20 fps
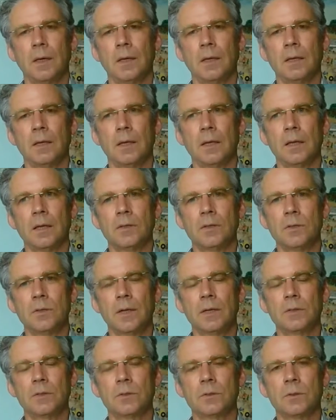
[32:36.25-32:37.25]
and
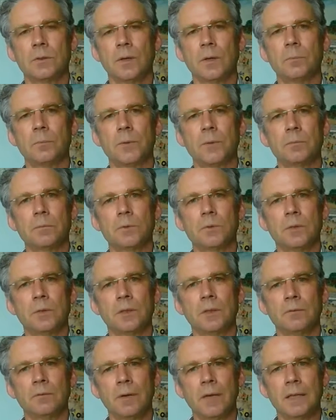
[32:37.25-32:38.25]
trying to help them to
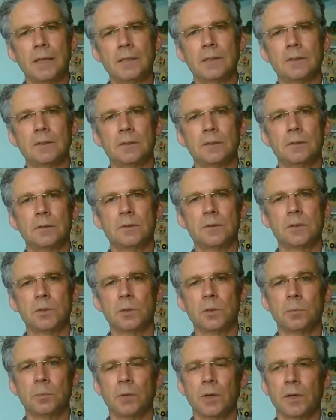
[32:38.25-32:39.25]
innovate and to use
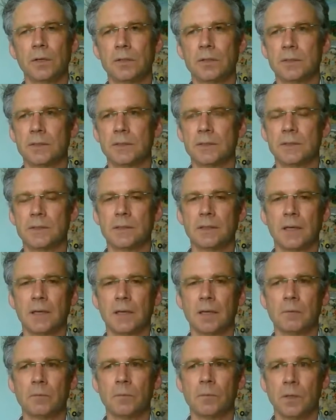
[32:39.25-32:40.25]
new approaches
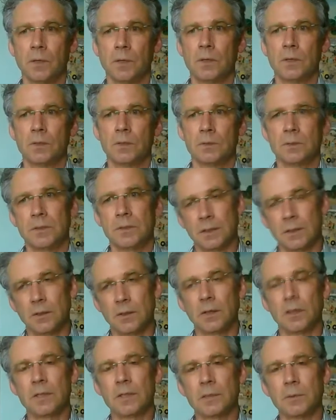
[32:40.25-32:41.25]
to
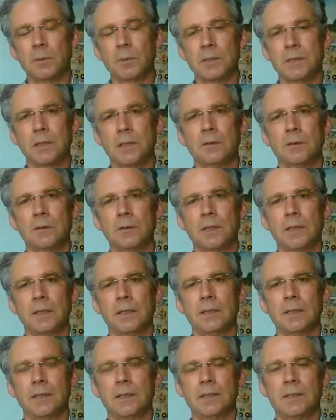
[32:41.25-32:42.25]
technology, but generally in
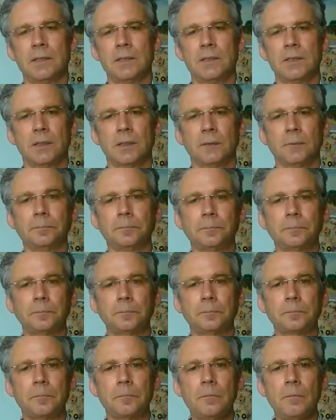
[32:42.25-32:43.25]
their teaching.
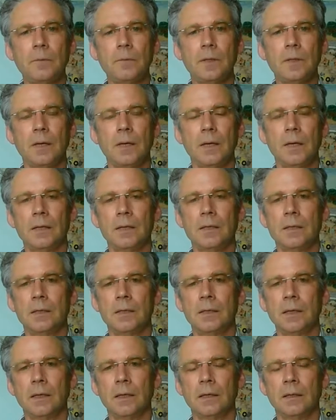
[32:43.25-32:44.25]
And
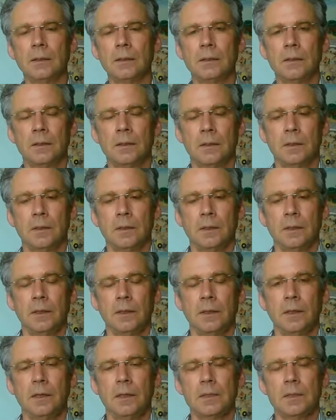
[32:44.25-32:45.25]

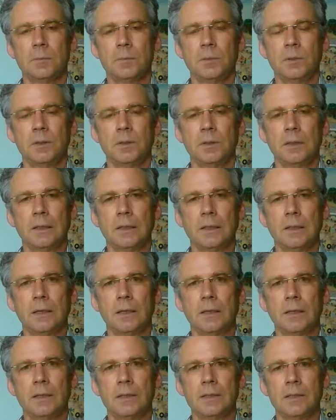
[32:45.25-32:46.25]
it's been
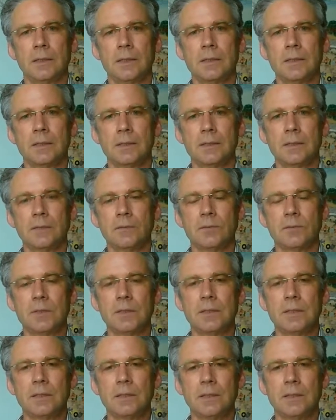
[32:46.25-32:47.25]
an exciting 17
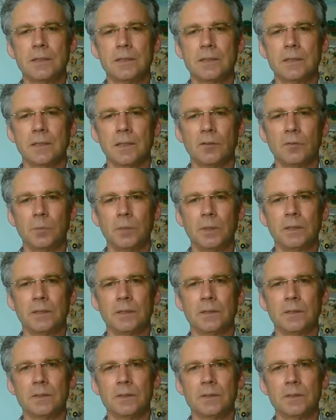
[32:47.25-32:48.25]
years that I've been at
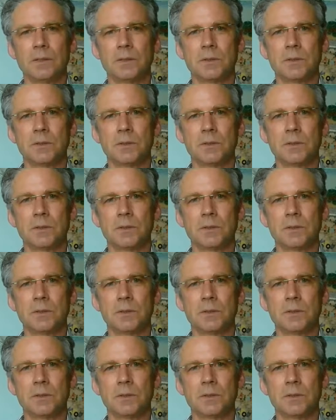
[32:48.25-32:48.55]
the school,